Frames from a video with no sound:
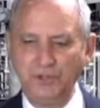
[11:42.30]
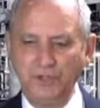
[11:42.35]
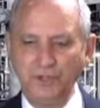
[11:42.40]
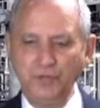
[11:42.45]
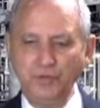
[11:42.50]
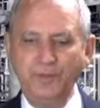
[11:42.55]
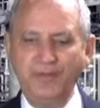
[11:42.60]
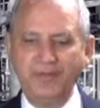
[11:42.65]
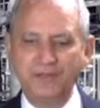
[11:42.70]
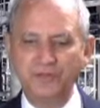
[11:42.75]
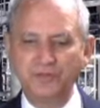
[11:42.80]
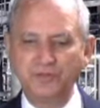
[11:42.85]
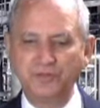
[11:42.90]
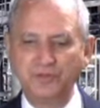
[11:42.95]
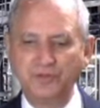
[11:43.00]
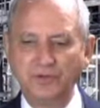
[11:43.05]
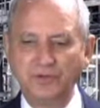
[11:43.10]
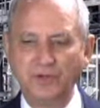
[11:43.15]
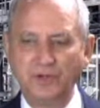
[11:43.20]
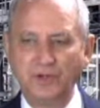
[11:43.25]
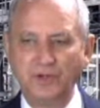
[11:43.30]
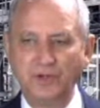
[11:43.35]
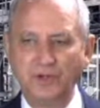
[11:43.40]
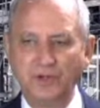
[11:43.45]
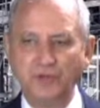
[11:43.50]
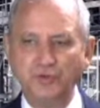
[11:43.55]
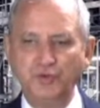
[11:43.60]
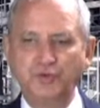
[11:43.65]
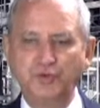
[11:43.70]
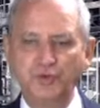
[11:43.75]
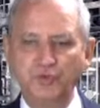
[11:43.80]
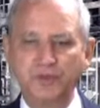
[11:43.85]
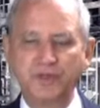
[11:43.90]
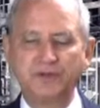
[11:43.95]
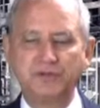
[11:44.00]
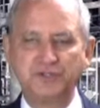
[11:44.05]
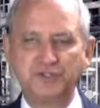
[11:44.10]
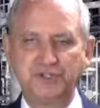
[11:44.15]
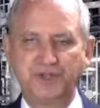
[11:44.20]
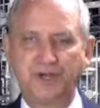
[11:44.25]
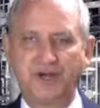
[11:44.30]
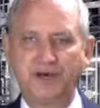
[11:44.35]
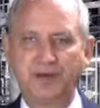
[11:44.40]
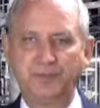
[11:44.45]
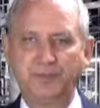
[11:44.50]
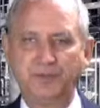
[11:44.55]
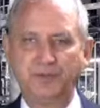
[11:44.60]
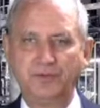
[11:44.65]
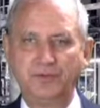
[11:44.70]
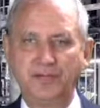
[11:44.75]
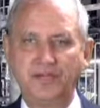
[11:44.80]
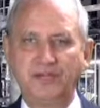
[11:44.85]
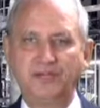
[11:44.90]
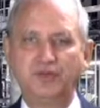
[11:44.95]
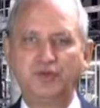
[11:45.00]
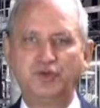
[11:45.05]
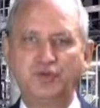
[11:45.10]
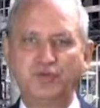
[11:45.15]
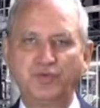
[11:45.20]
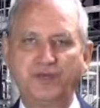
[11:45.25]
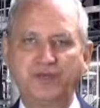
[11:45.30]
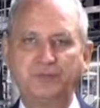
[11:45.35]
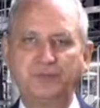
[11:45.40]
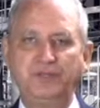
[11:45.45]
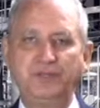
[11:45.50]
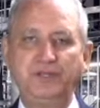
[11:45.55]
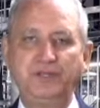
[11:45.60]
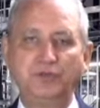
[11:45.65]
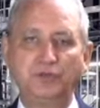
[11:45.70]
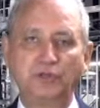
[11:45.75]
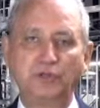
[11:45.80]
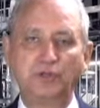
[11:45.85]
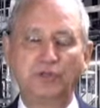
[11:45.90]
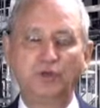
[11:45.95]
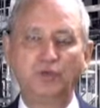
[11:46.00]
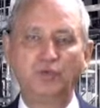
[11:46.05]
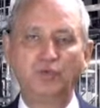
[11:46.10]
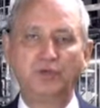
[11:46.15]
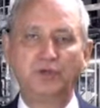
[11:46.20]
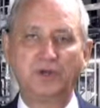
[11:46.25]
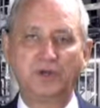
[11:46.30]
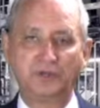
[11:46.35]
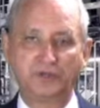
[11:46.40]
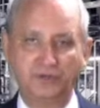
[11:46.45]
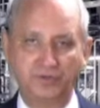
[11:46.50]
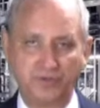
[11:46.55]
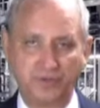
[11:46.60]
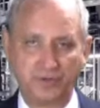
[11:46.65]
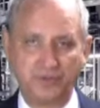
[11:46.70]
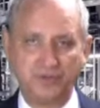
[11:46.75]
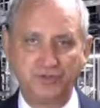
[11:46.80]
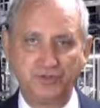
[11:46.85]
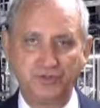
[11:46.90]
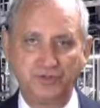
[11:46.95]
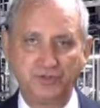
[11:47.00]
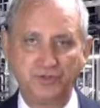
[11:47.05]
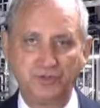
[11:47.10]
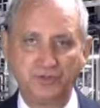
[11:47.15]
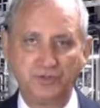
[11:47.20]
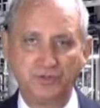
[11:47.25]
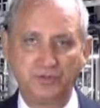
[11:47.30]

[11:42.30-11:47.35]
Humates do their job in incredibly low concentrations.